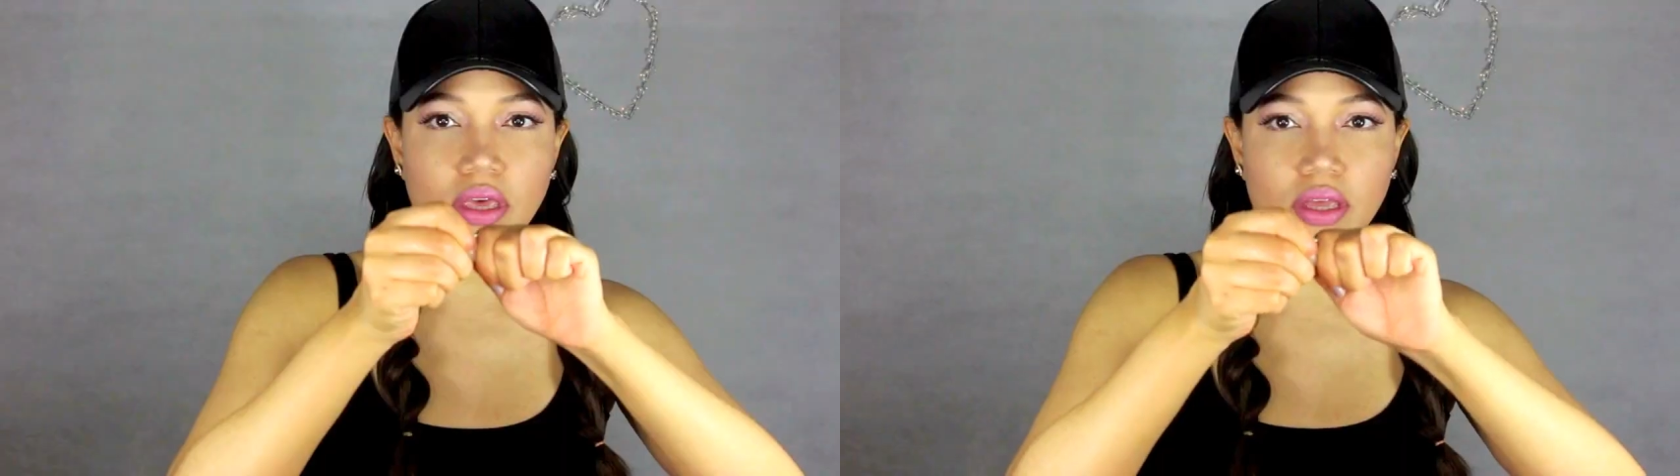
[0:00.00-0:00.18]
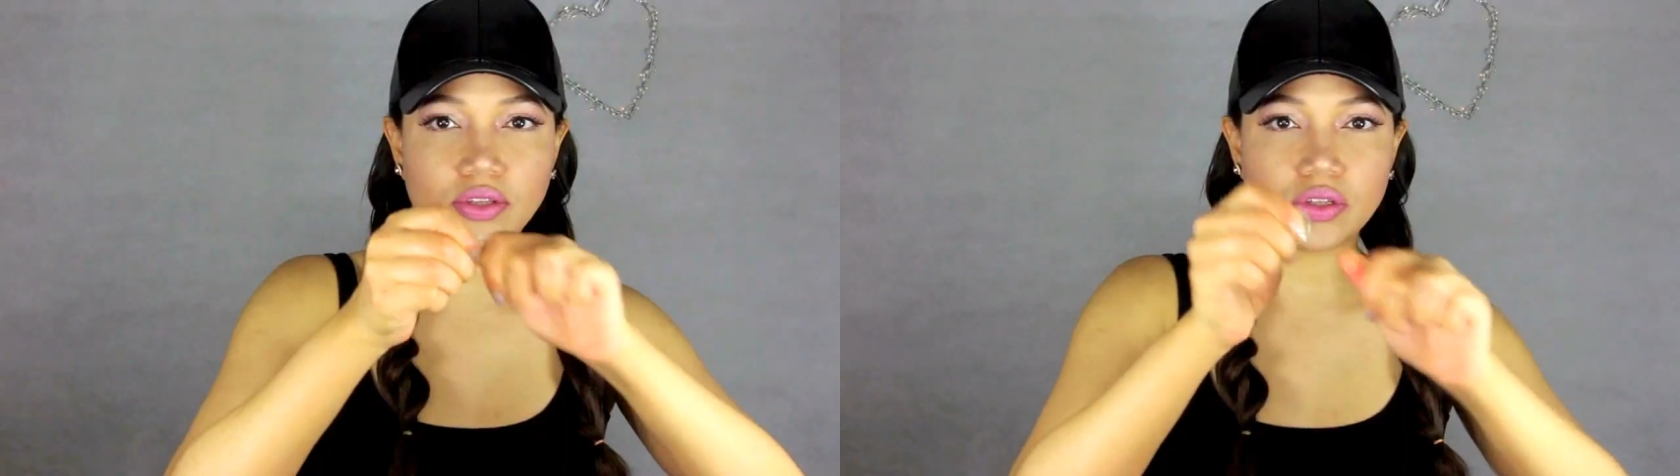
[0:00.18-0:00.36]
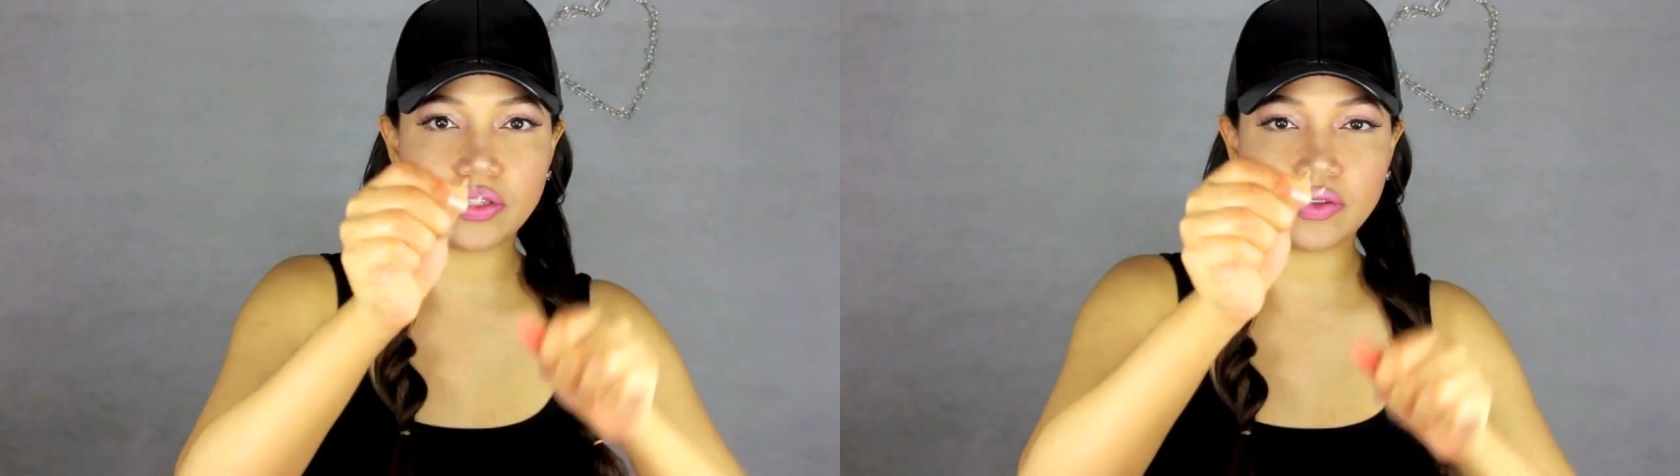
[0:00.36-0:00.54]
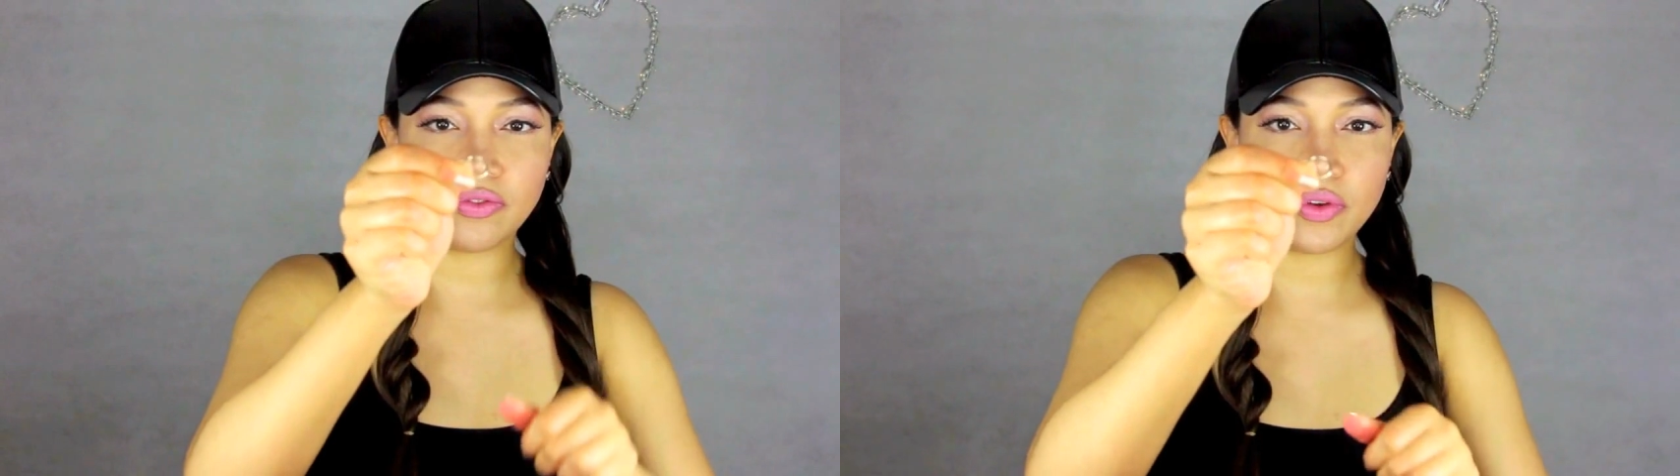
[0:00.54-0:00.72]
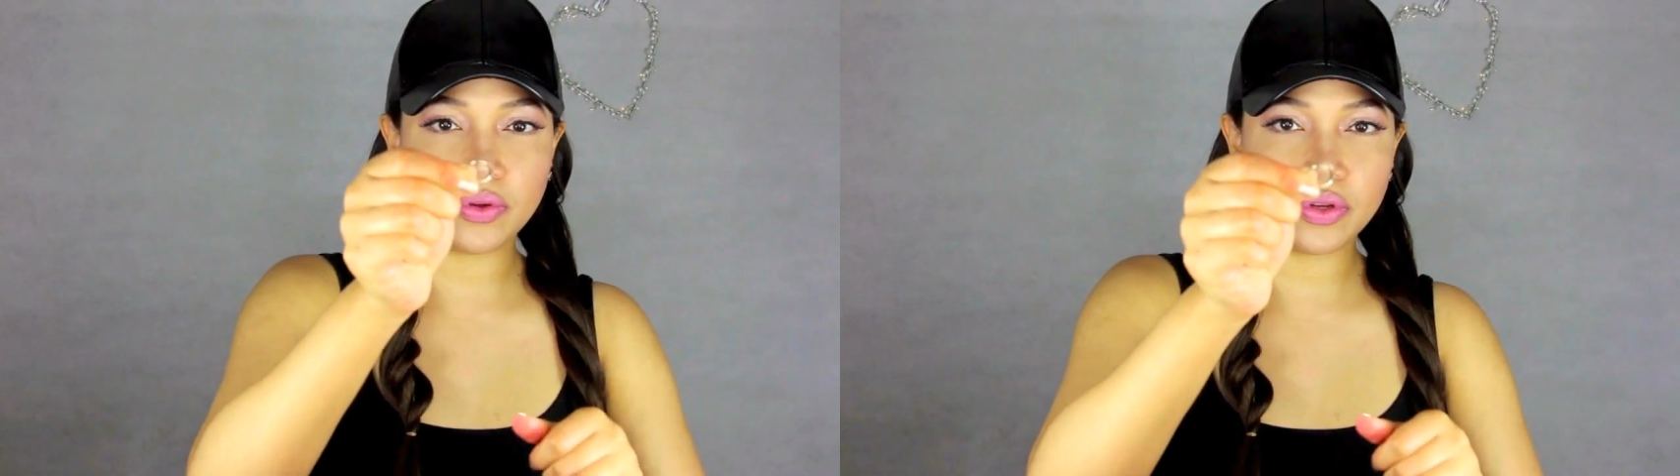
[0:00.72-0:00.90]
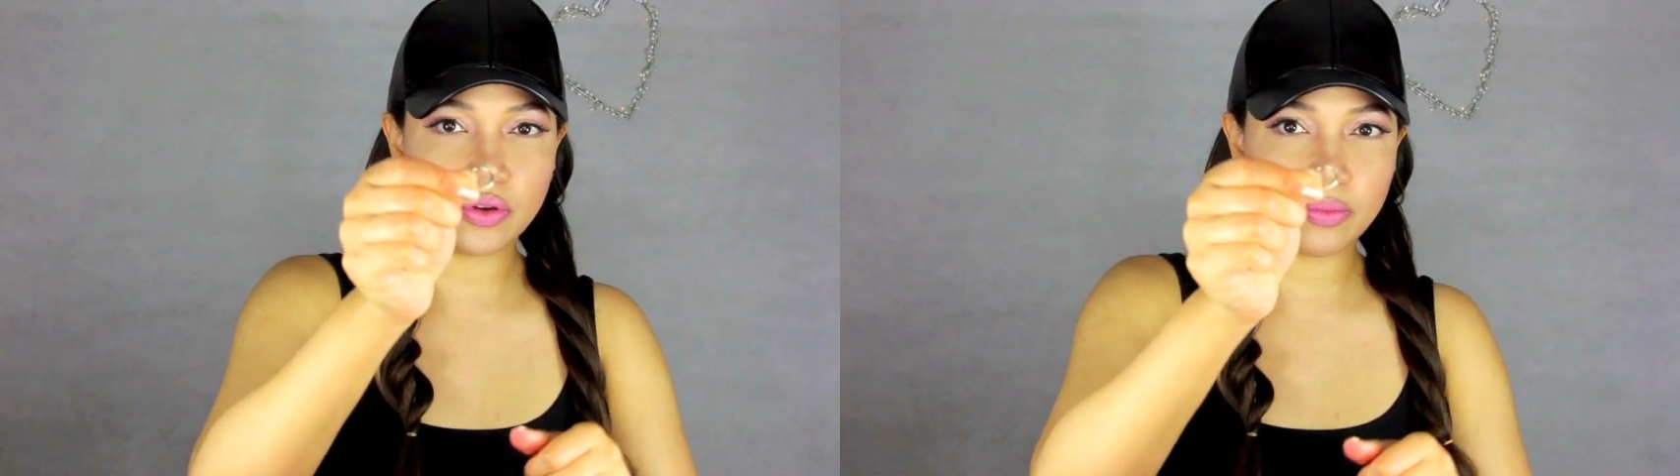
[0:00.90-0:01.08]
Again, just
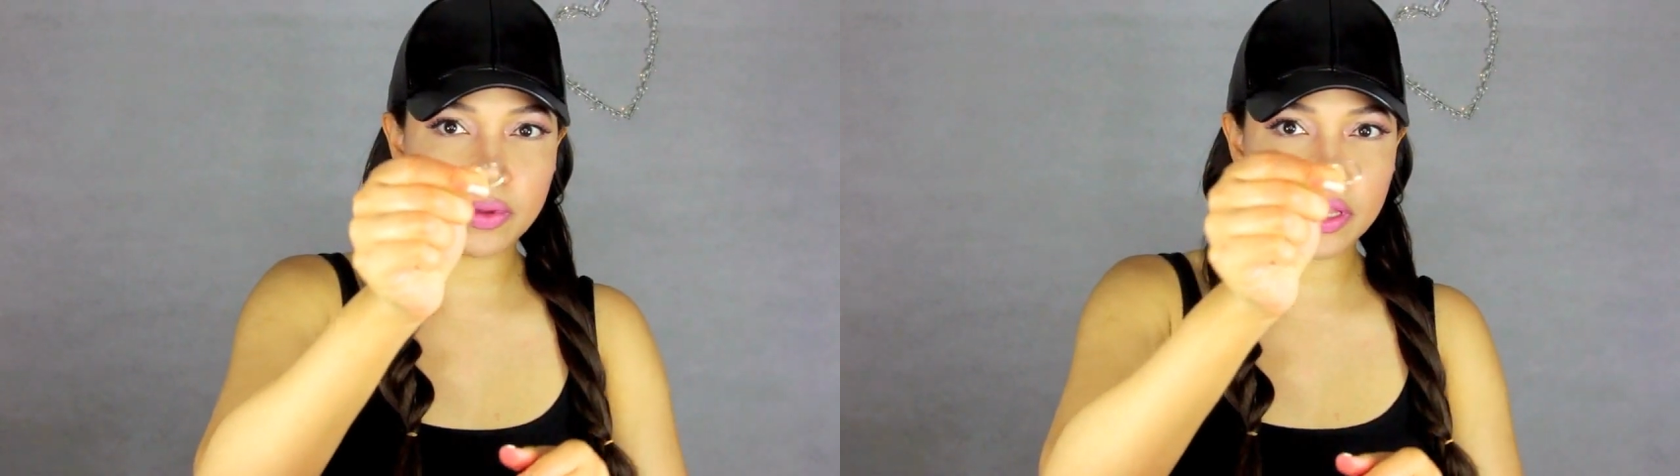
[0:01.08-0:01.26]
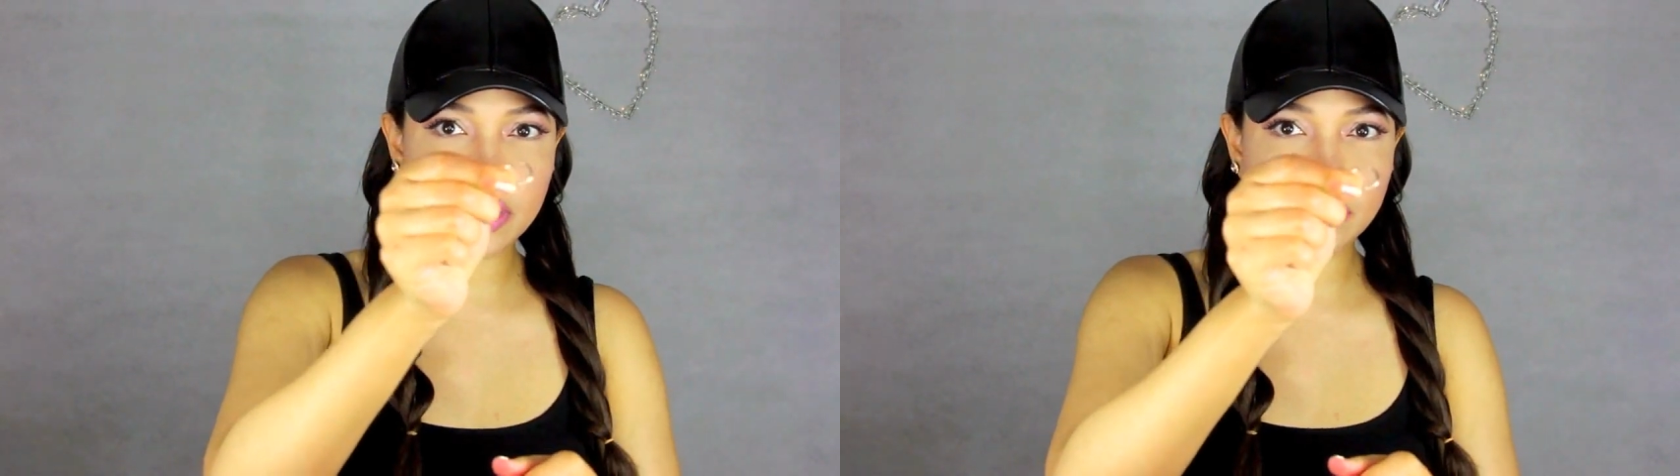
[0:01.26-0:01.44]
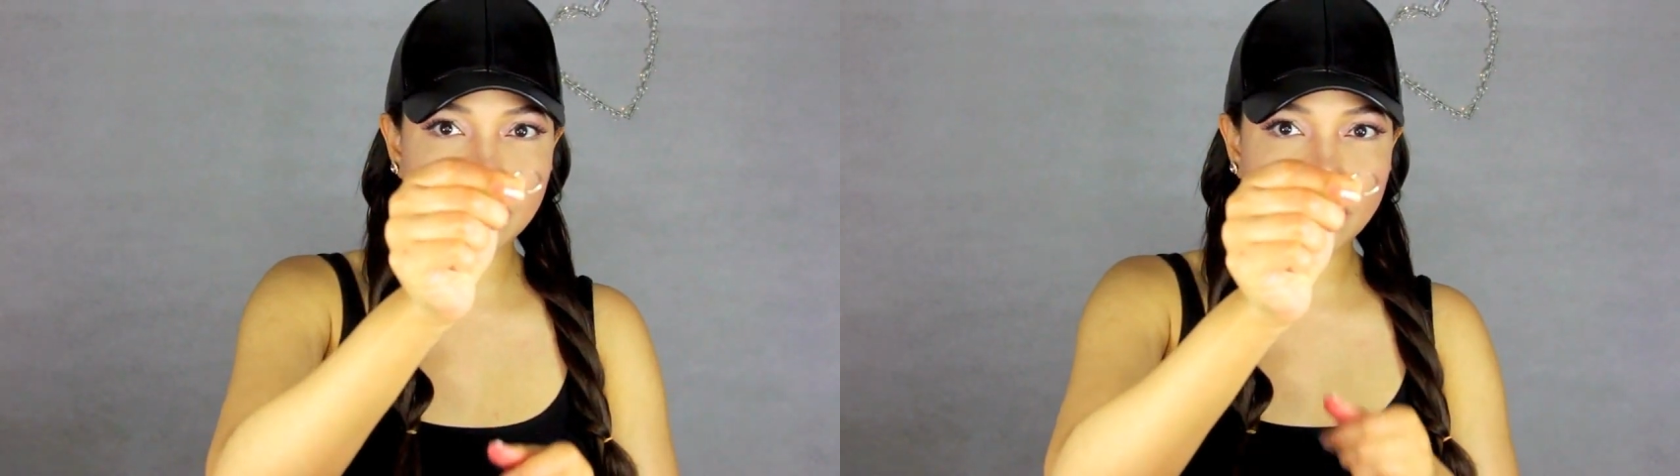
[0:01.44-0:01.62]
fold it open like